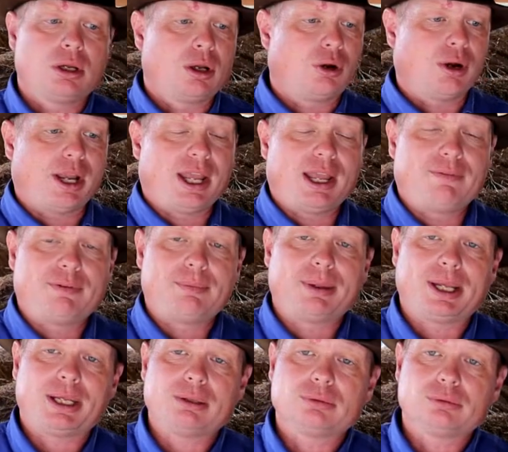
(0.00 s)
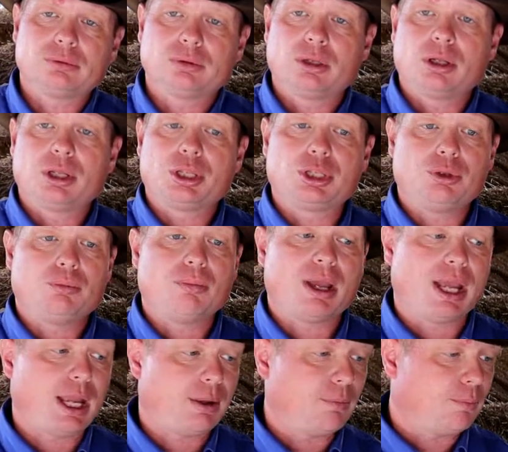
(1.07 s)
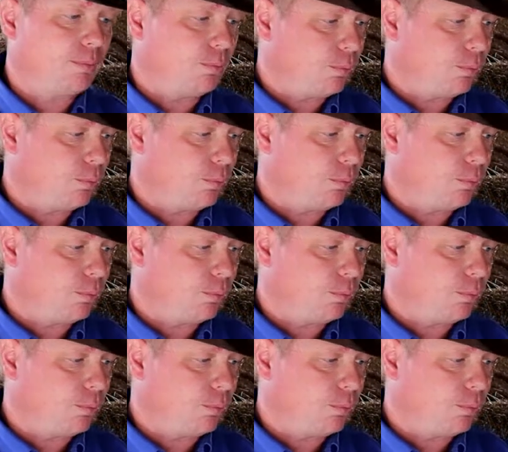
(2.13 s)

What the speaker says: or a heavy bale, you may